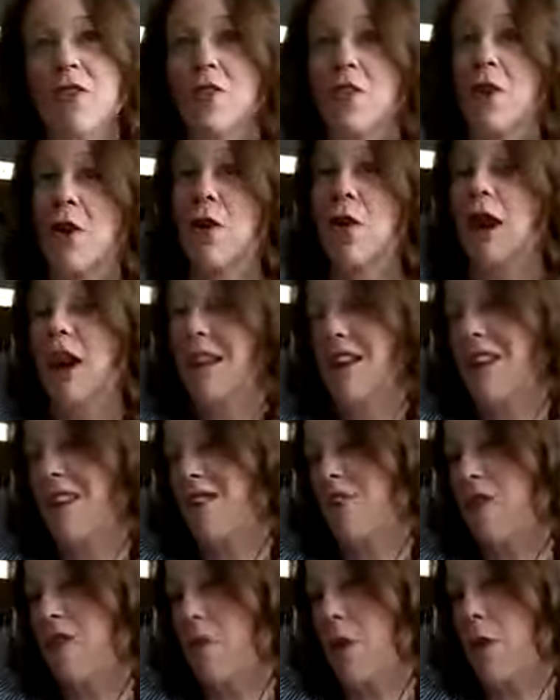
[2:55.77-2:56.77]
So I
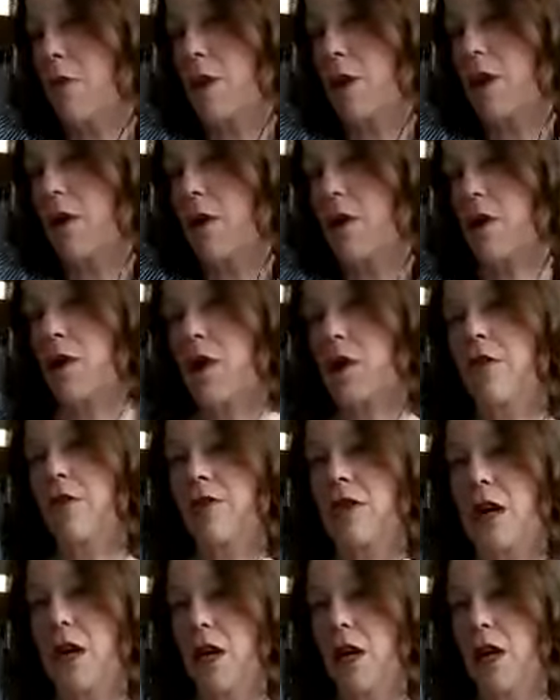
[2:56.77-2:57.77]
guess maybe you're kind of
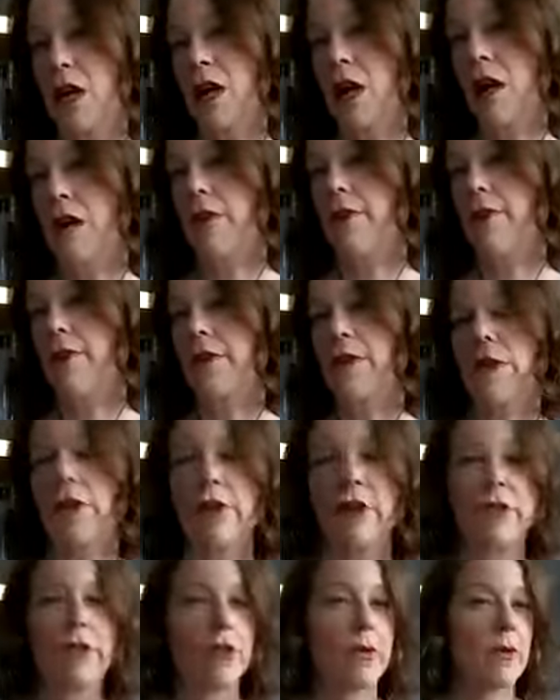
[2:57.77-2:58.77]
taken care of as
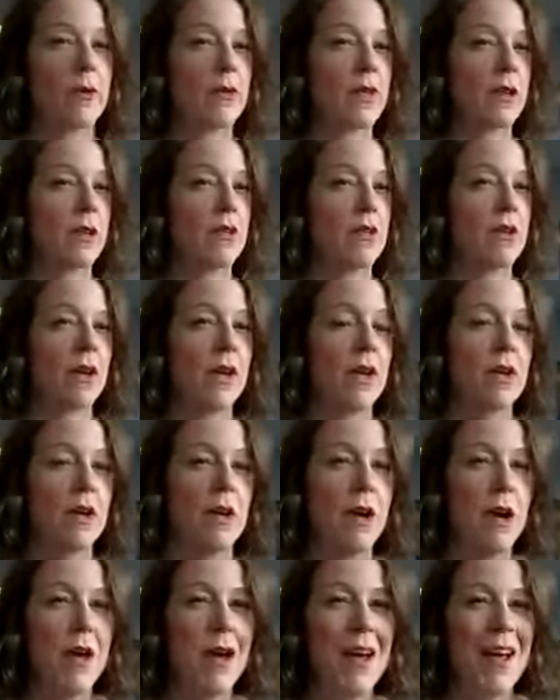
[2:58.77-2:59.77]
long as you're willing to
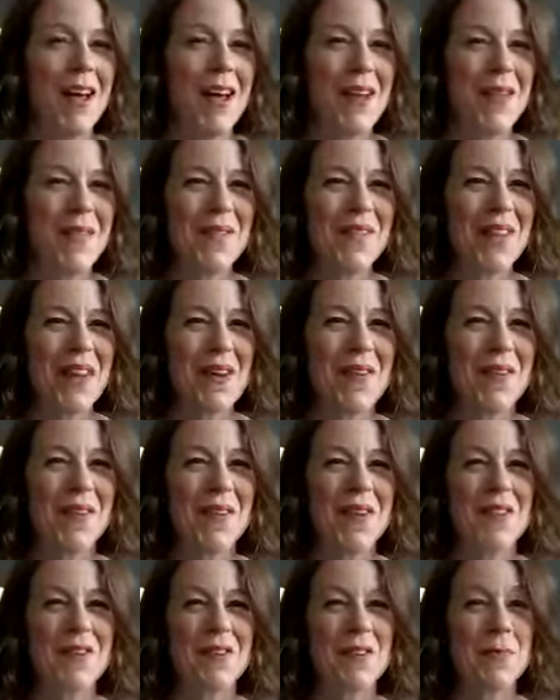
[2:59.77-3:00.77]
get one
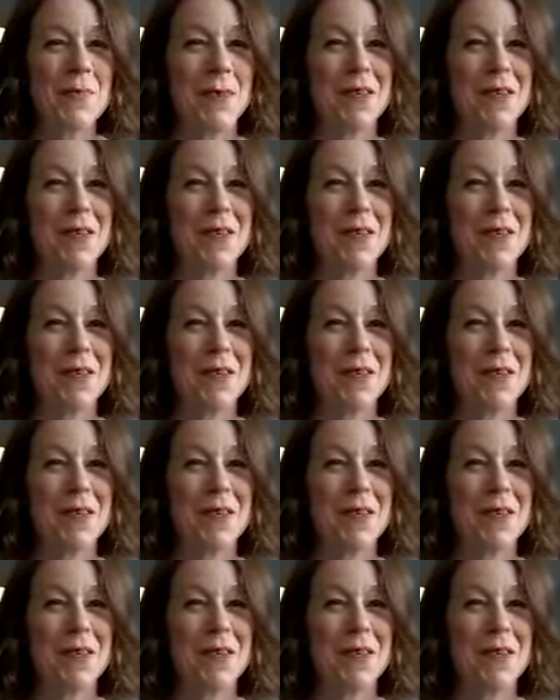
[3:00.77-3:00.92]
of those